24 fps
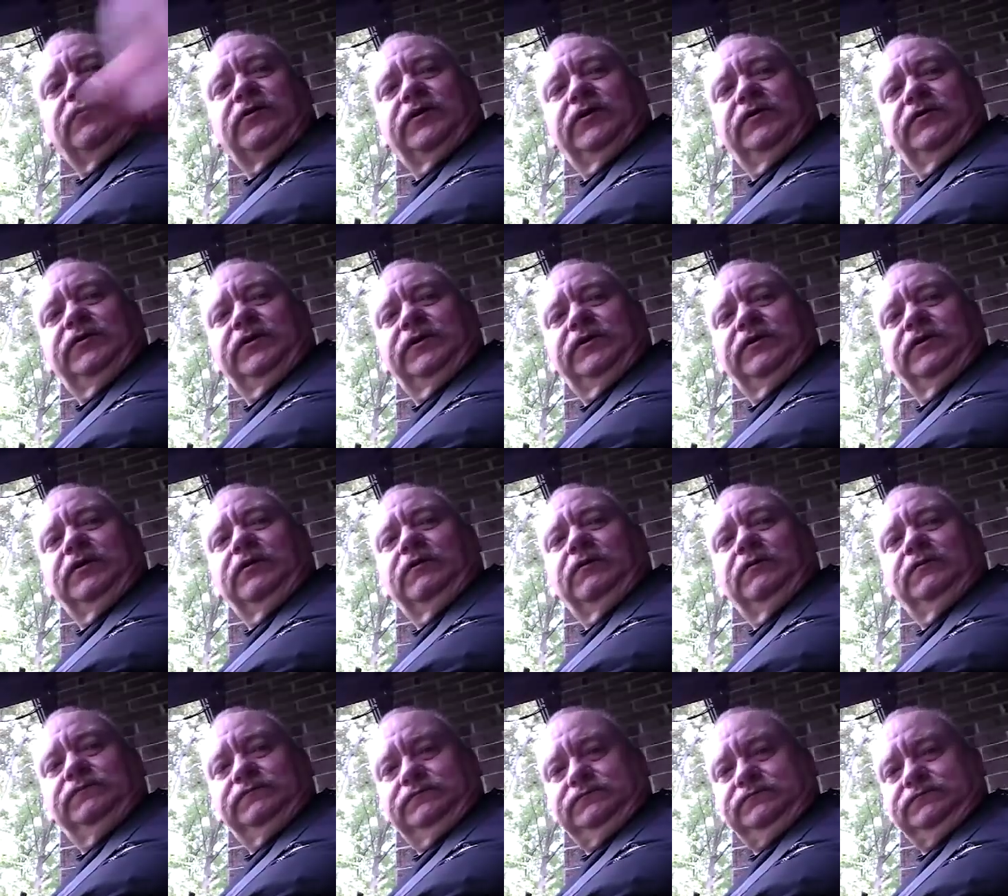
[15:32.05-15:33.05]
where you need to go.
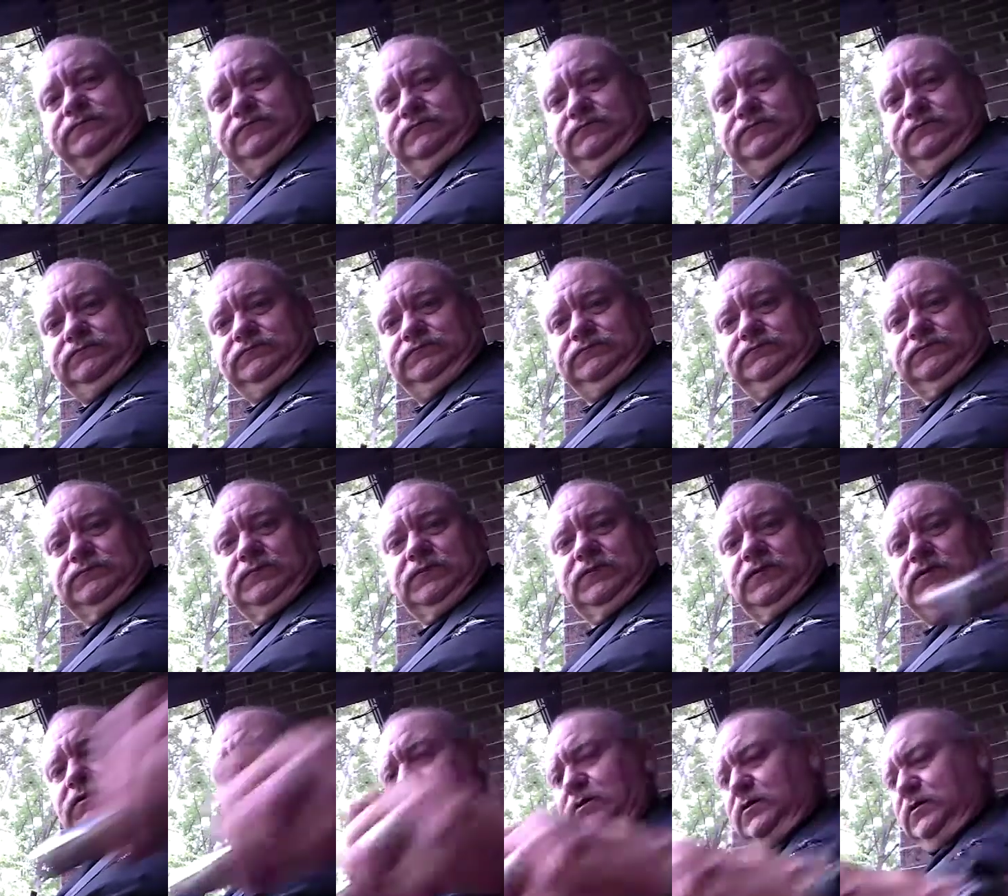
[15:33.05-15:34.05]

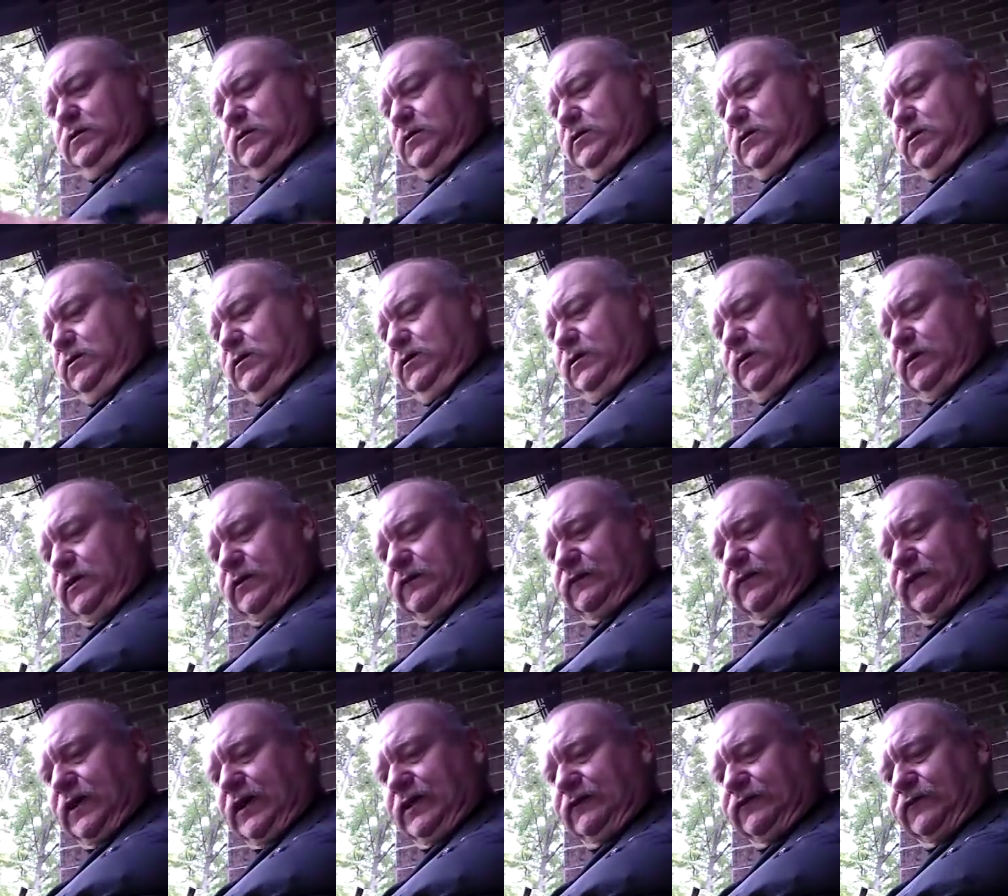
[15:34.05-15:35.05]
It's not